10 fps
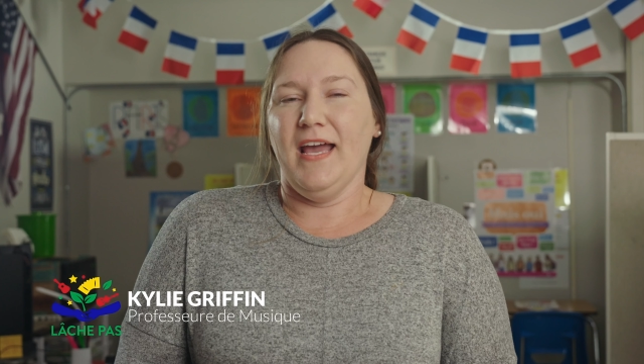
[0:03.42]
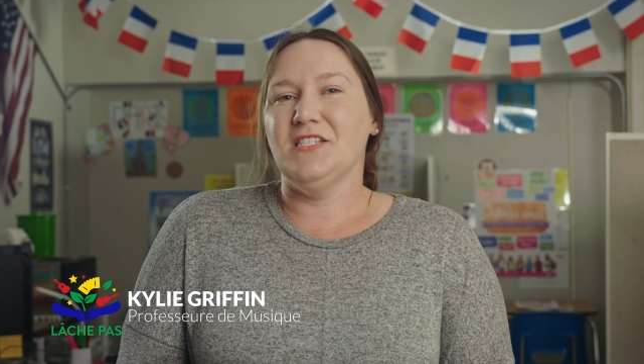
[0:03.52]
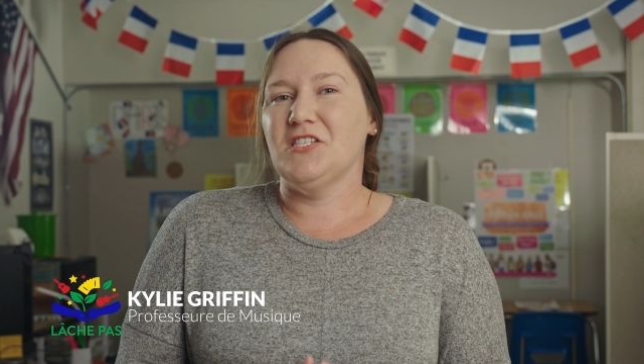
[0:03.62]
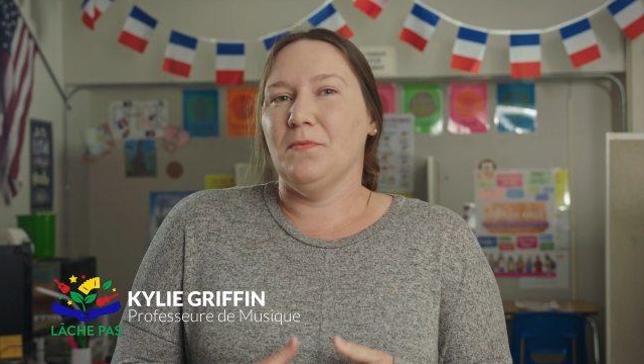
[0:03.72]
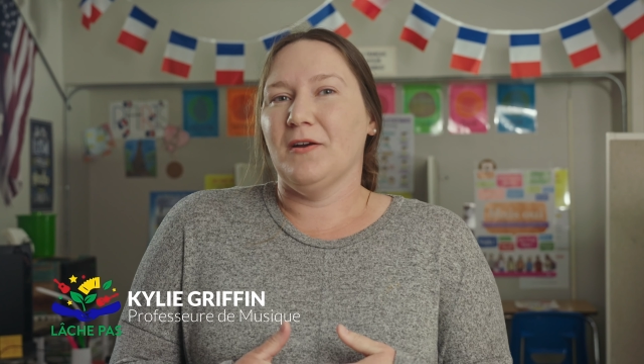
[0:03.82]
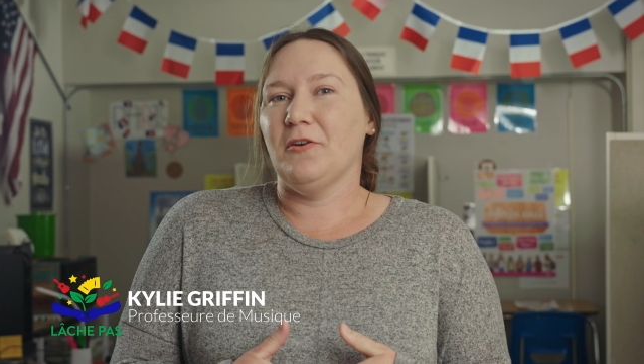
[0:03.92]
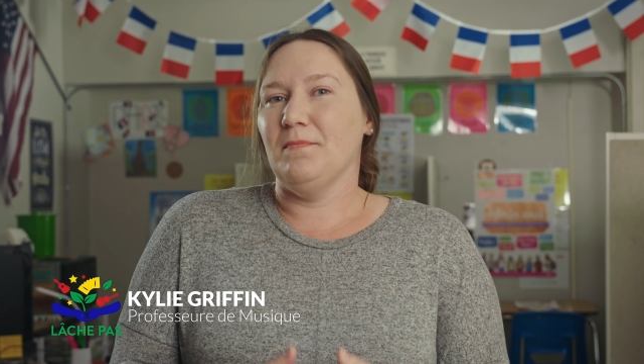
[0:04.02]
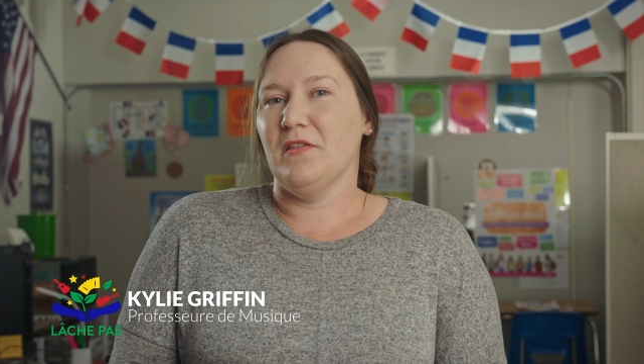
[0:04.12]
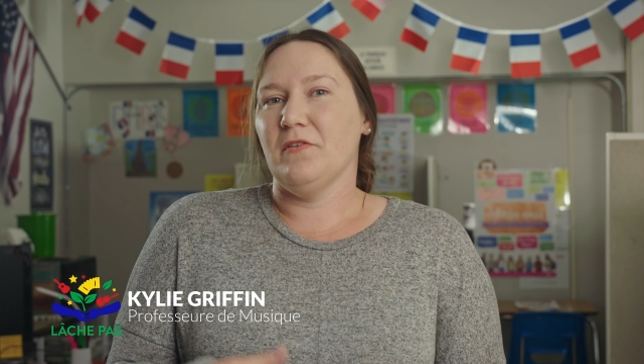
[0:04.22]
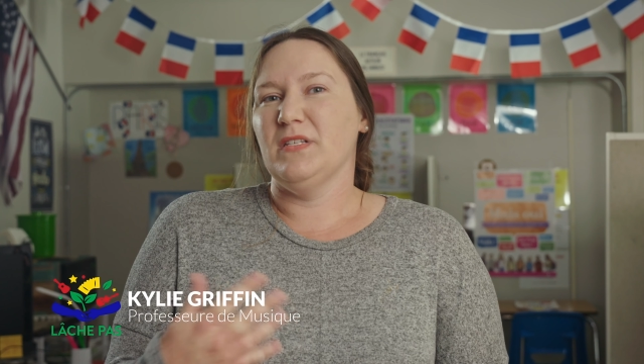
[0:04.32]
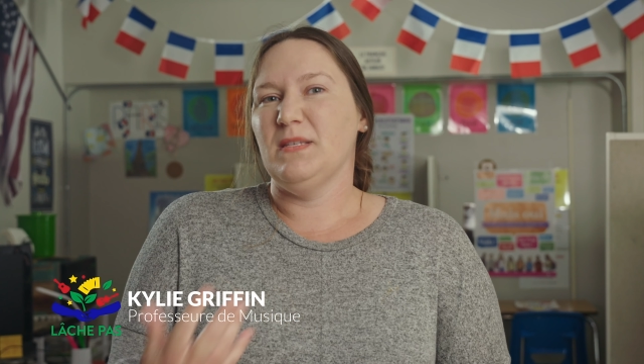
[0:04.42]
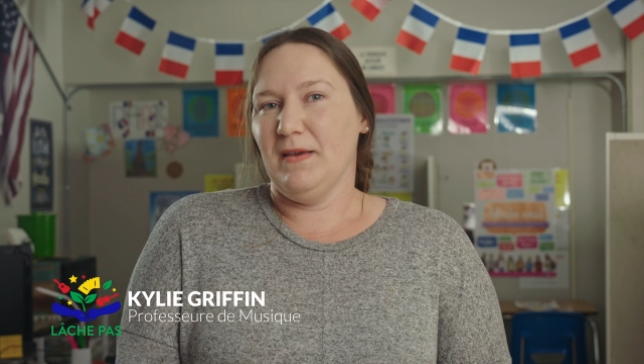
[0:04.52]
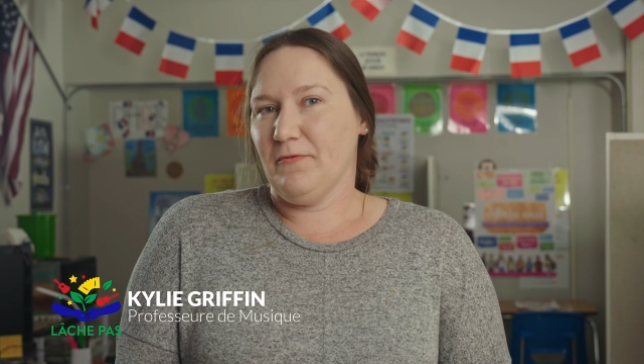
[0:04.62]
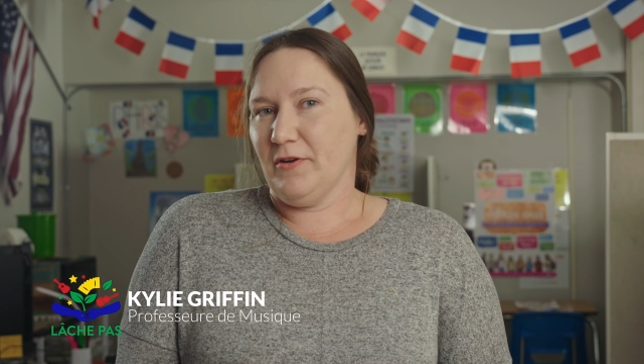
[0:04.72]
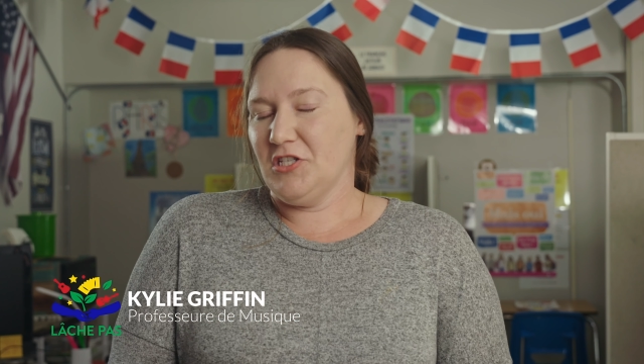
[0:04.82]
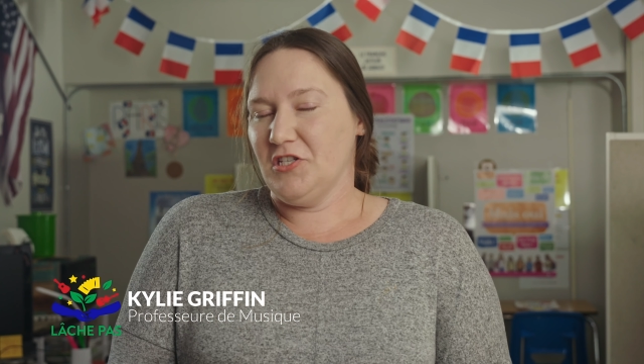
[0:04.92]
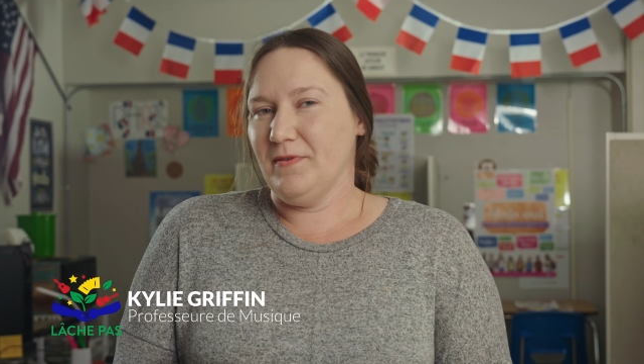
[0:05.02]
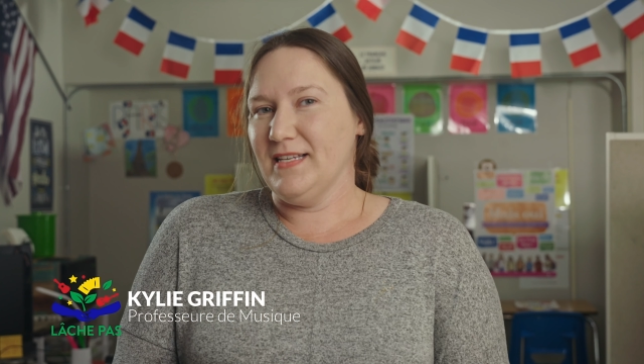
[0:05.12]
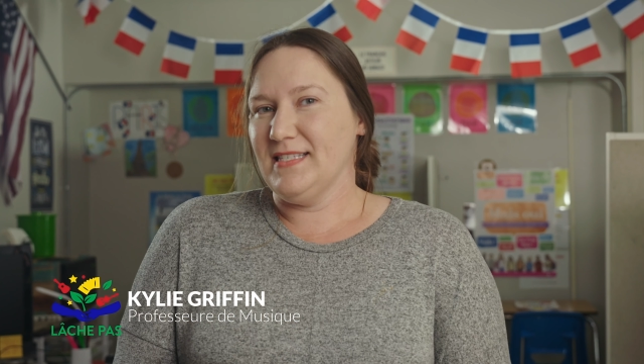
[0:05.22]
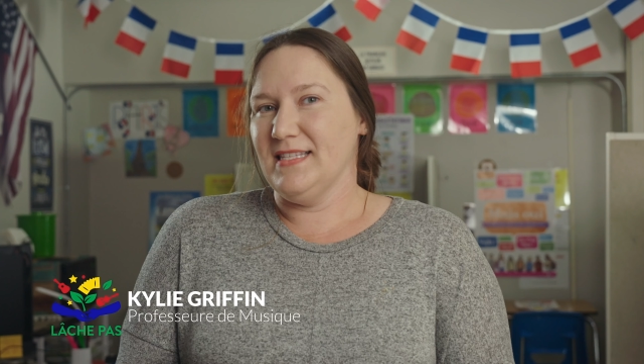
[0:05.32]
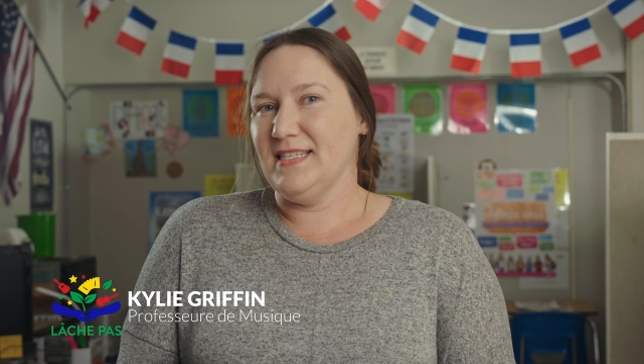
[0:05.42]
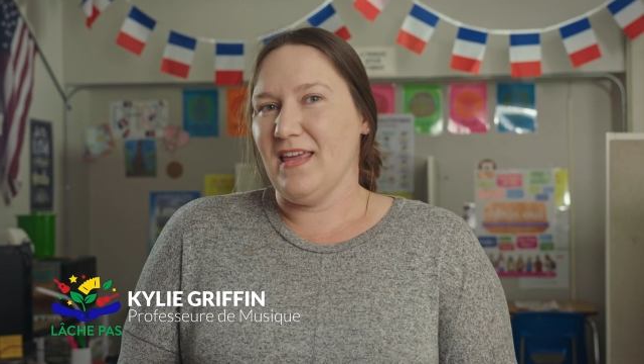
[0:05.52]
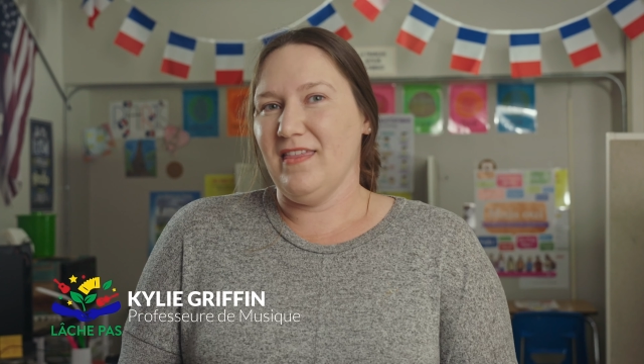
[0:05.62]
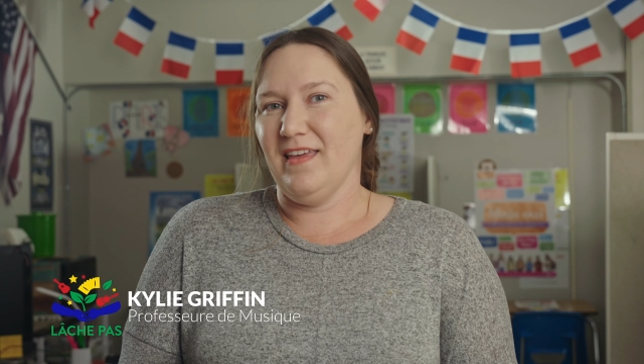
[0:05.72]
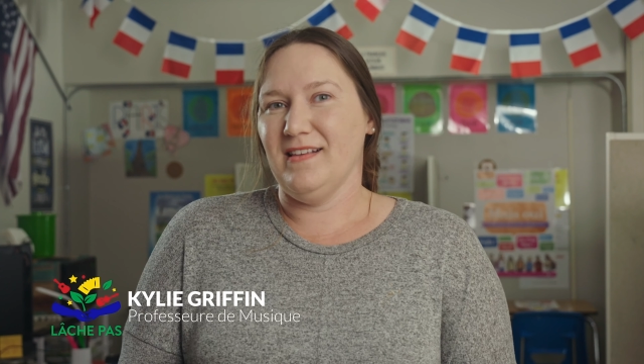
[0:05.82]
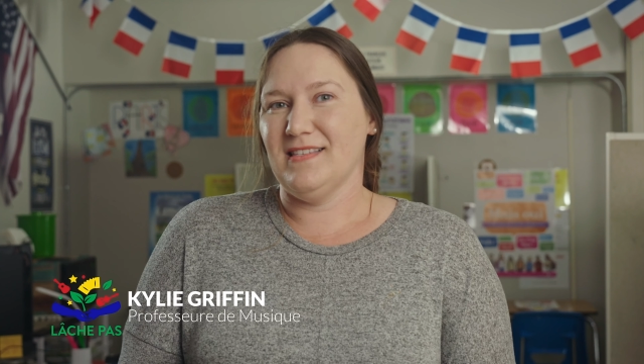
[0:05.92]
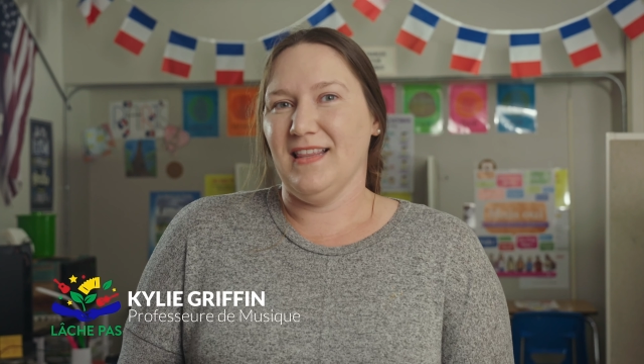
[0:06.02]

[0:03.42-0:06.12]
And so my grandmother would speak French to us and say things